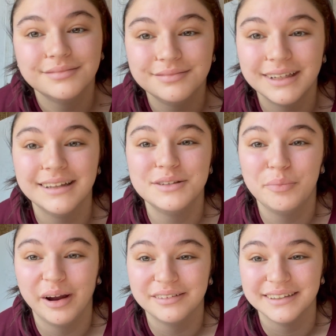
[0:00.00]
It's
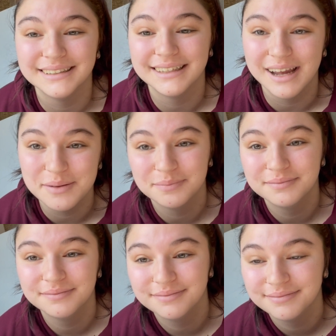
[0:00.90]
breakfast
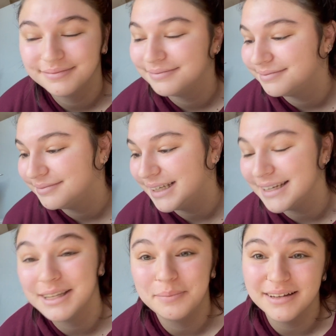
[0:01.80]
time.
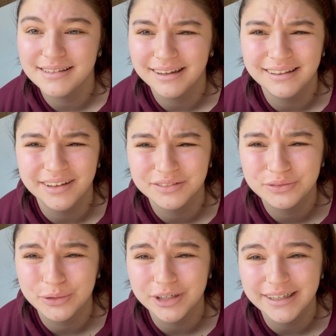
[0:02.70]
Except it's like
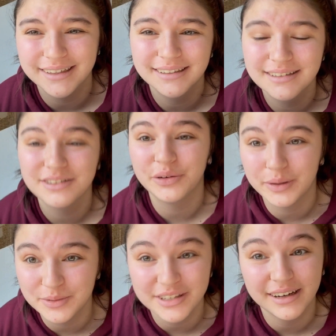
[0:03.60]
11:40, so
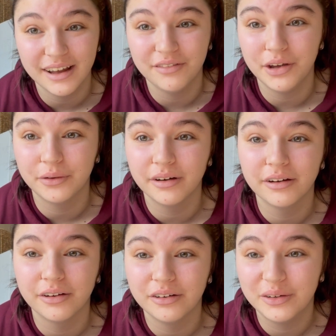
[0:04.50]
I'm just gonna have yogurt
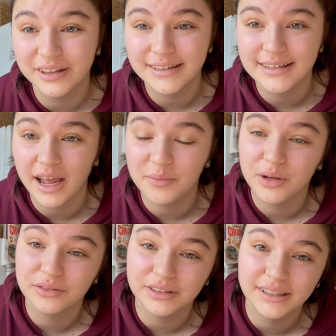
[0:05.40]
and granola to tide me
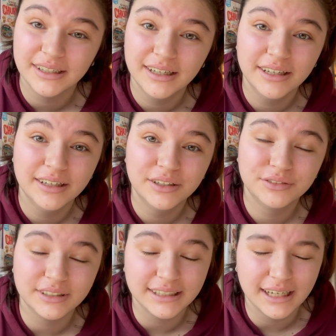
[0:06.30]
over
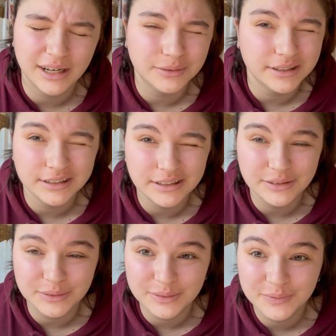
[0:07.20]
for like an hour or
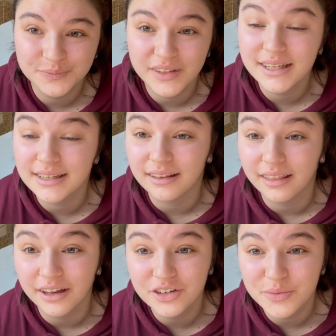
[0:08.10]
two until
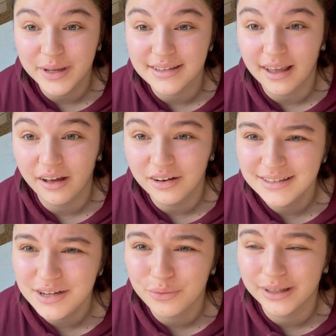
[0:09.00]
lunch, because I
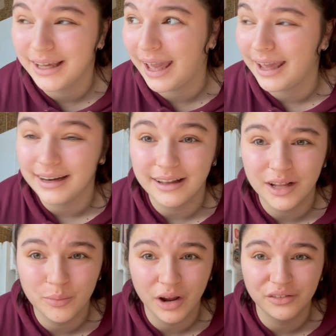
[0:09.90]
honestly really hate
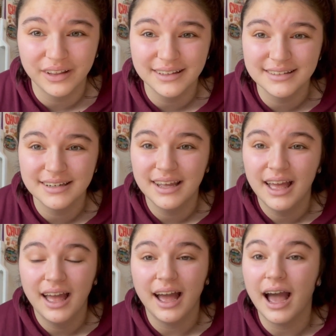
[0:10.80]
eating breakfast.
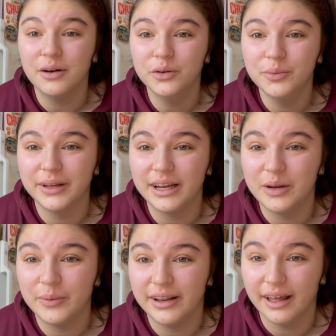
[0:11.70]
I don't know about
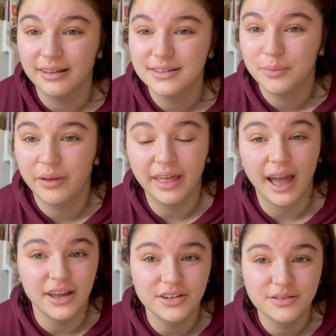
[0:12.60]
anybody else, but like
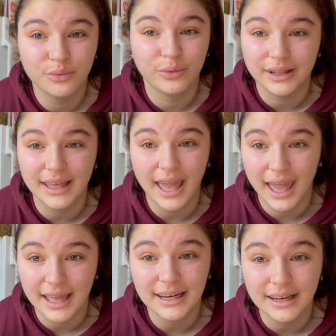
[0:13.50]
I just really
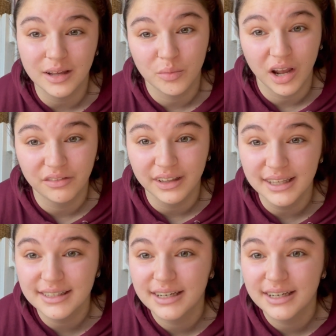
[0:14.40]
hate eating breakfast.